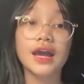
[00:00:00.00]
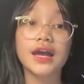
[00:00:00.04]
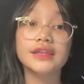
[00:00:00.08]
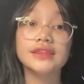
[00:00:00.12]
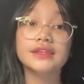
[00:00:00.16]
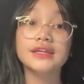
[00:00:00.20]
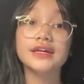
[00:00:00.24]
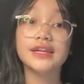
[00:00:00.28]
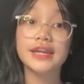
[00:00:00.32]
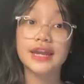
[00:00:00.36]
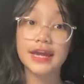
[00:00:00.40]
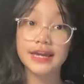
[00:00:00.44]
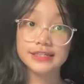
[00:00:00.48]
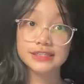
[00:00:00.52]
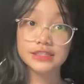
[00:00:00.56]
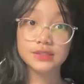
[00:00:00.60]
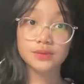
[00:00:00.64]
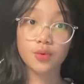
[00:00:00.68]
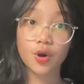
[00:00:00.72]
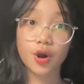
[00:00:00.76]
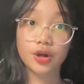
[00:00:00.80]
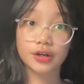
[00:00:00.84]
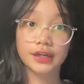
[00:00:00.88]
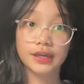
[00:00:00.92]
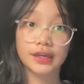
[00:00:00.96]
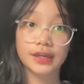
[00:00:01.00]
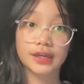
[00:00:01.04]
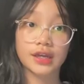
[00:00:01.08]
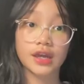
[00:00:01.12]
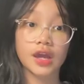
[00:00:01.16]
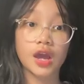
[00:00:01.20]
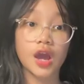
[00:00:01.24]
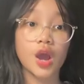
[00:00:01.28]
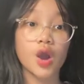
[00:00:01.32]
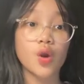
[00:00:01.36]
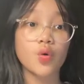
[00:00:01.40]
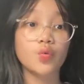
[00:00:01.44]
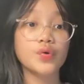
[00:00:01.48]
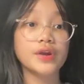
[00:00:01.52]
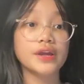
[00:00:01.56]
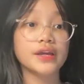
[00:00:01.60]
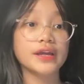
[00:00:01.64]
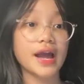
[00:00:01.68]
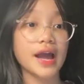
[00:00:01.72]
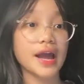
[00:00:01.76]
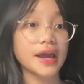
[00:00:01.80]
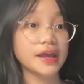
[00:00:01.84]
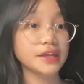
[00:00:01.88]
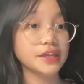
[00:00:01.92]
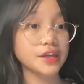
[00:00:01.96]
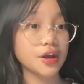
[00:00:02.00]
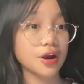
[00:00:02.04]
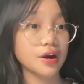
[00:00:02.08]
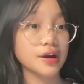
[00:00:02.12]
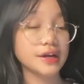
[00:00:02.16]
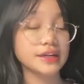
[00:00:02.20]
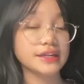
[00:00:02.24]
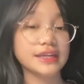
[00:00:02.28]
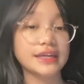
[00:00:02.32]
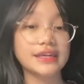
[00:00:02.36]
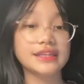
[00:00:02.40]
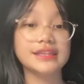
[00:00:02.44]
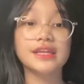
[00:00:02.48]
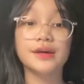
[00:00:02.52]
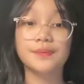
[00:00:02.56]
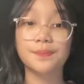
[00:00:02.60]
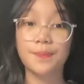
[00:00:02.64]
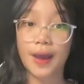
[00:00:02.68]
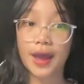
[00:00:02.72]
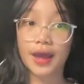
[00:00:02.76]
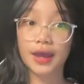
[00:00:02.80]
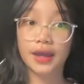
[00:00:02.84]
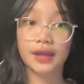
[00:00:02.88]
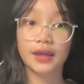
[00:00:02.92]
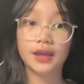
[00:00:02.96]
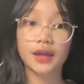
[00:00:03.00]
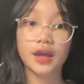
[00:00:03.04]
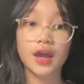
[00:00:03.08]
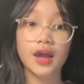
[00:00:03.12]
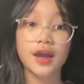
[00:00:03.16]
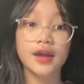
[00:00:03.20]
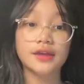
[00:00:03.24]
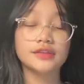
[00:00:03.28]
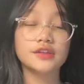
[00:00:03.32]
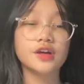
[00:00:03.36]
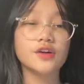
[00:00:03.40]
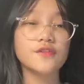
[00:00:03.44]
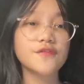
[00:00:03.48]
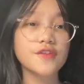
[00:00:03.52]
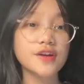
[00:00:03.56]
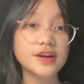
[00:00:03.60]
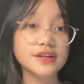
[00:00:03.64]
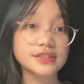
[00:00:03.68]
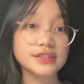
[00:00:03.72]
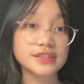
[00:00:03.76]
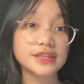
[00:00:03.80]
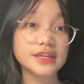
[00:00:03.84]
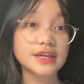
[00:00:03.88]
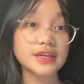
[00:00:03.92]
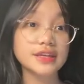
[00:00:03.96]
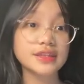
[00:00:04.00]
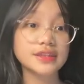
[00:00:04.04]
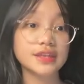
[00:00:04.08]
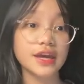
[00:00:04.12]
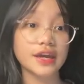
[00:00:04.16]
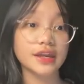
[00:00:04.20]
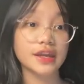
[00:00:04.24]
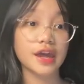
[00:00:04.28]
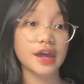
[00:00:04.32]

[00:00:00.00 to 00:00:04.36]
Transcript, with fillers: The next morning, we kayaked in the bay. The first thing that